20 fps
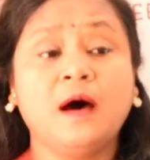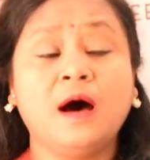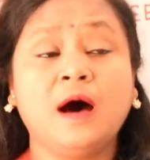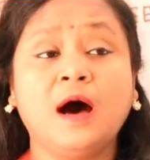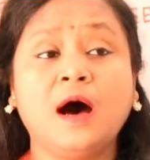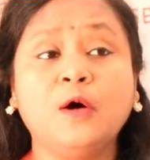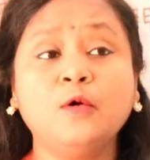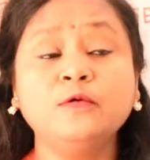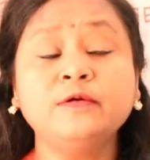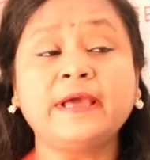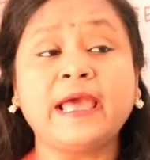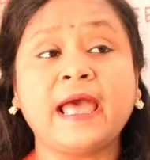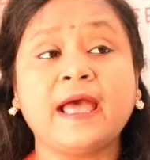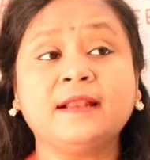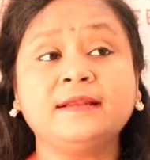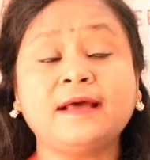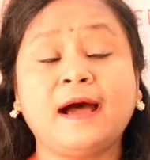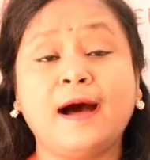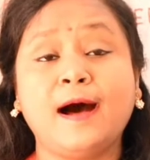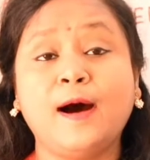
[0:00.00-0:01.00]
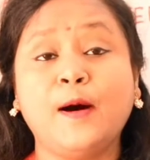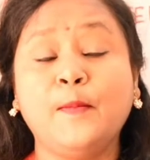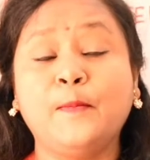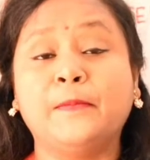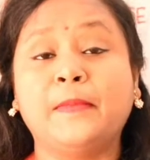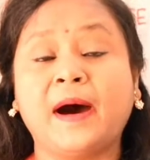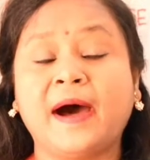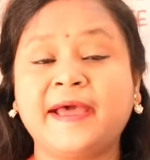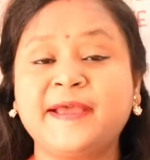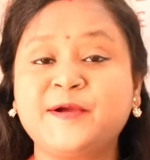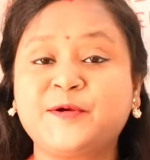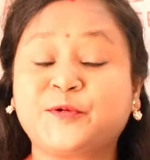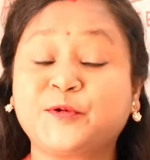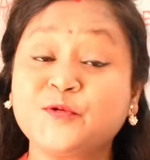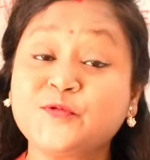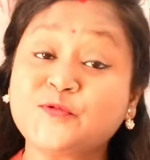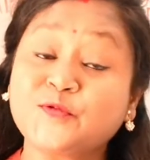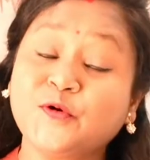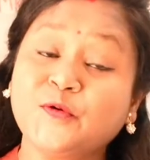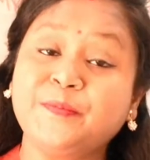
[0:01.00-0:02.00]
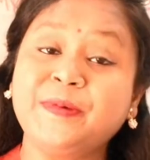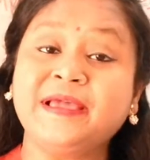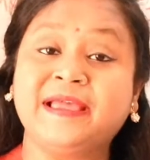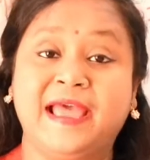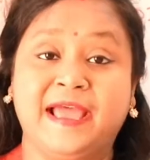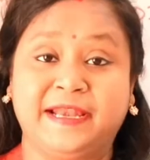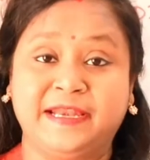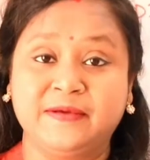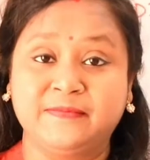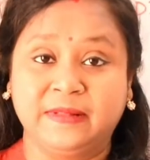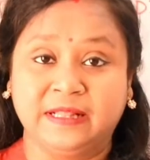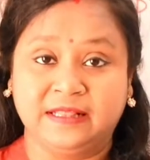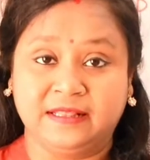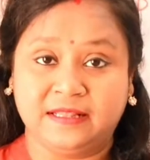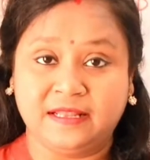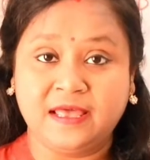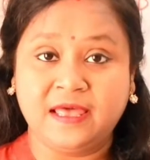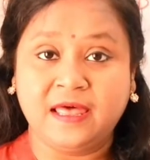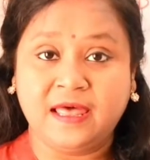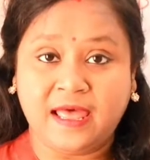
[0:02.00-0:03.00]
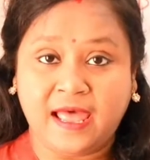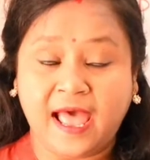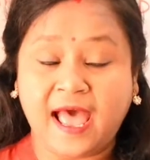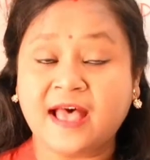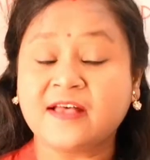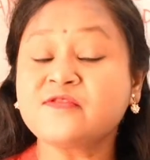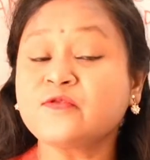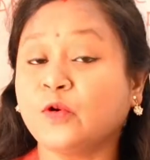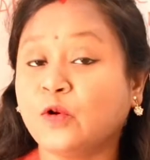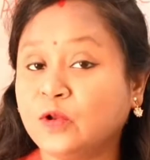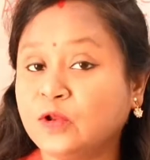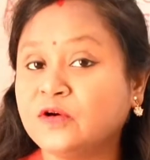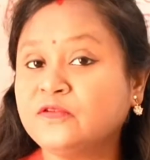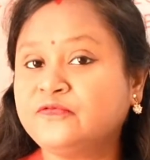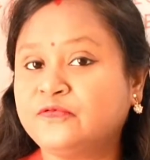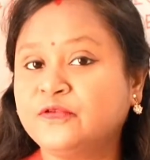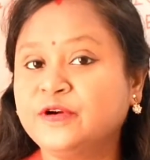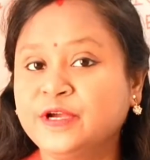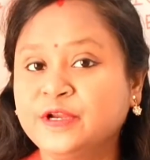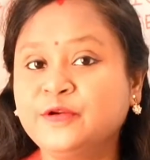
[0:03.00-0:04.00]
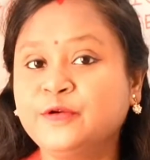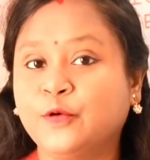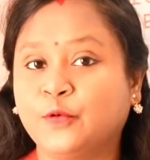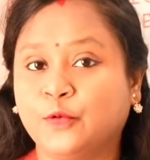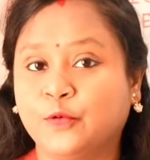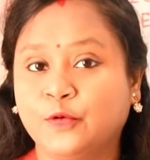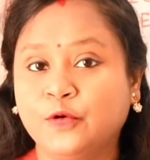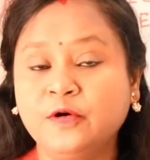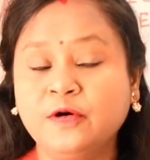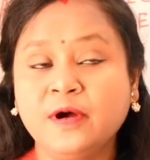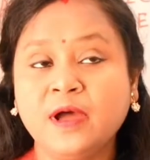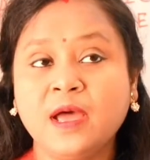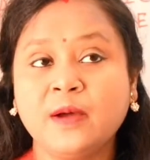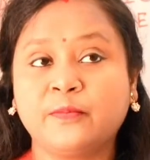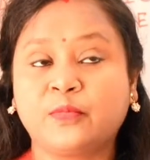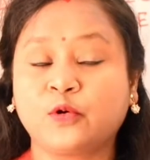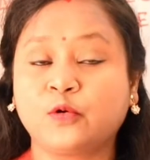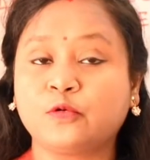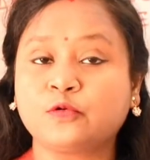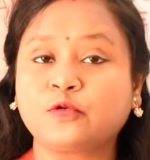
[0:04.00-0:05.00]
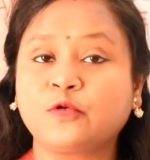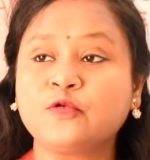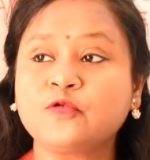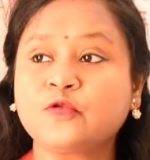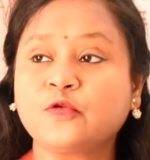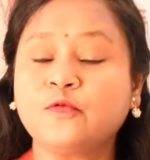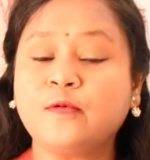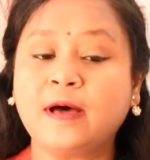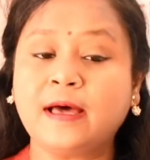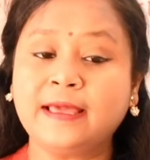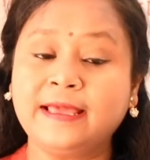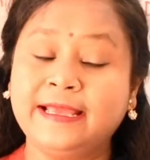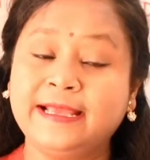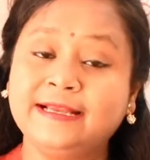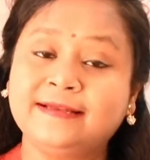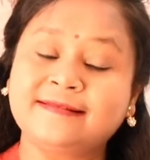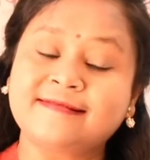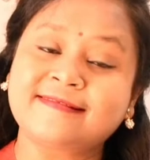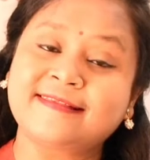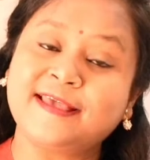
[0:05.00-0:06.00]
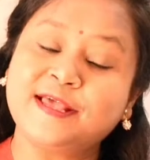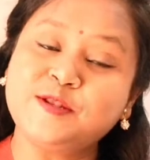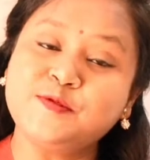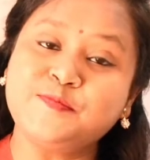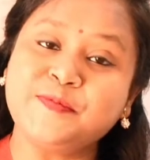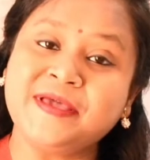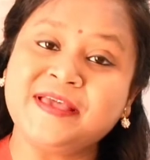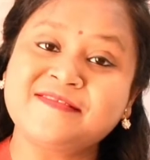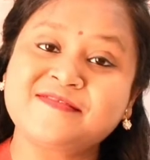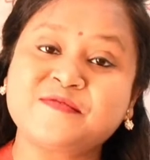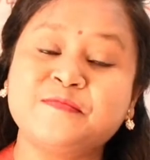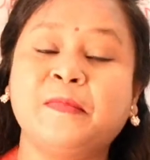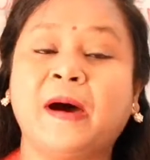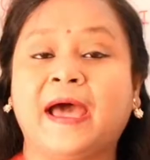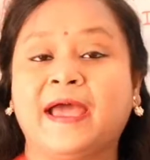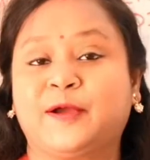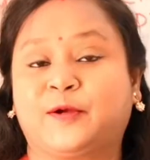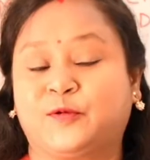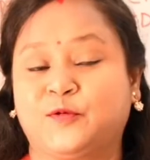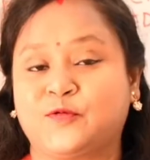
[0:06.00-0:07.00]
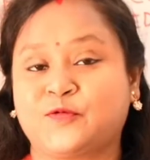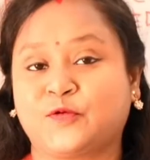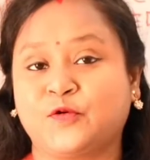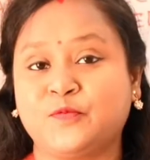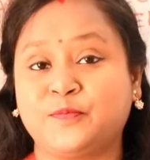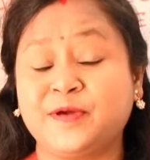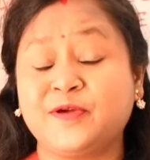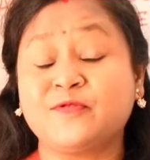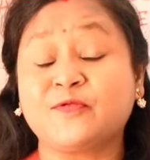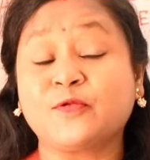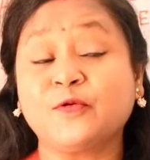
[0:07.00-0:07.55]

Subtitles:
how can a microscopic animal, as all of we know, protozoa itself is microscopic.